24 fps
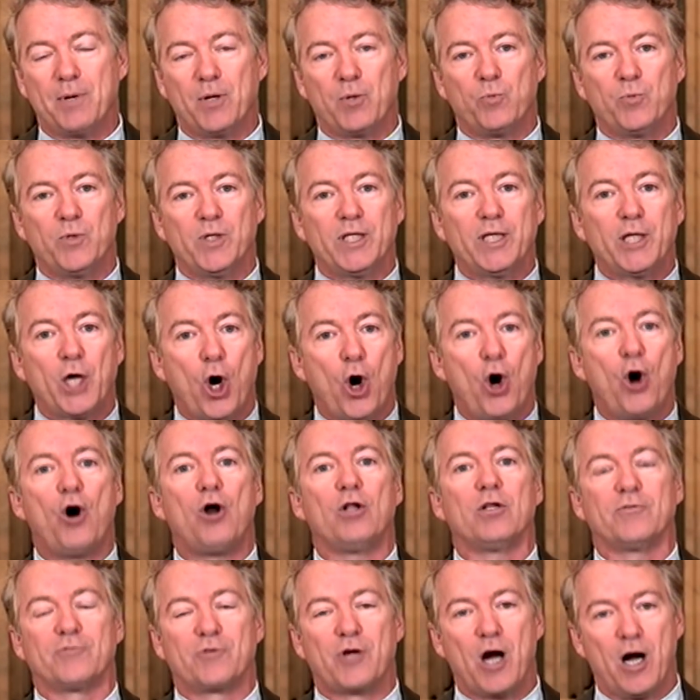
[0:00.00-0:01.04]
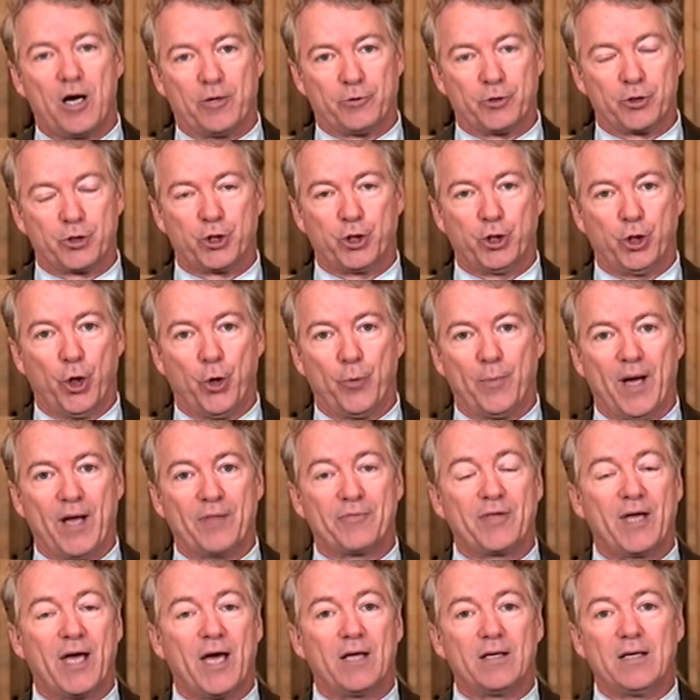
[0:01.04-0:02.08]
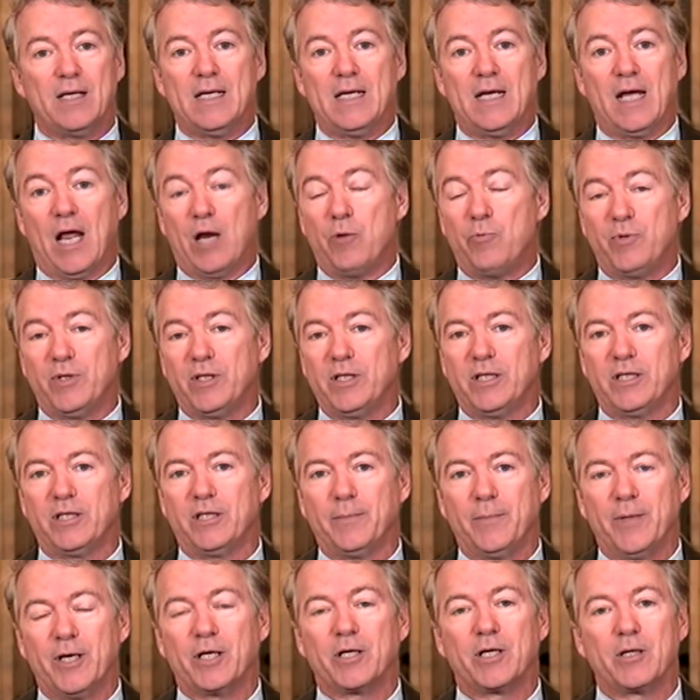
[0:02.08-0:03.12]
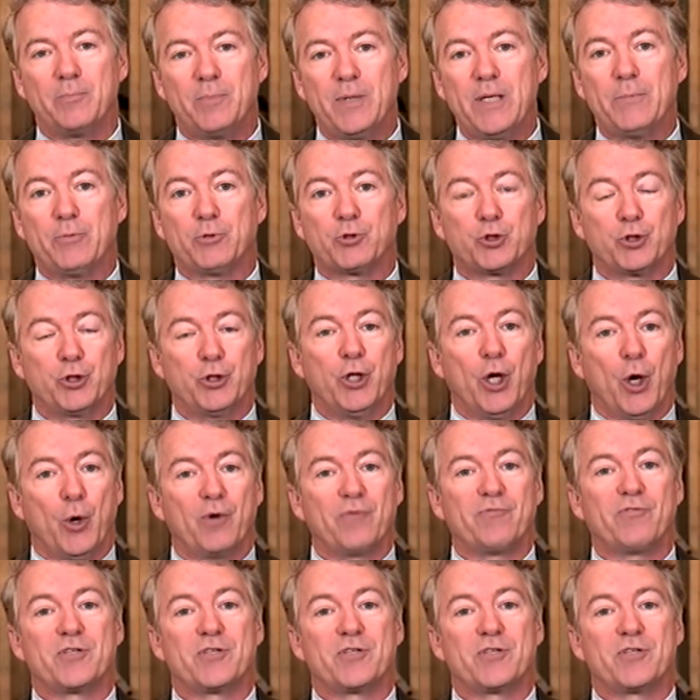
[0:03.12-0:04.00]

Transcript: But really, all of Congress should know about that, and really the American people should know.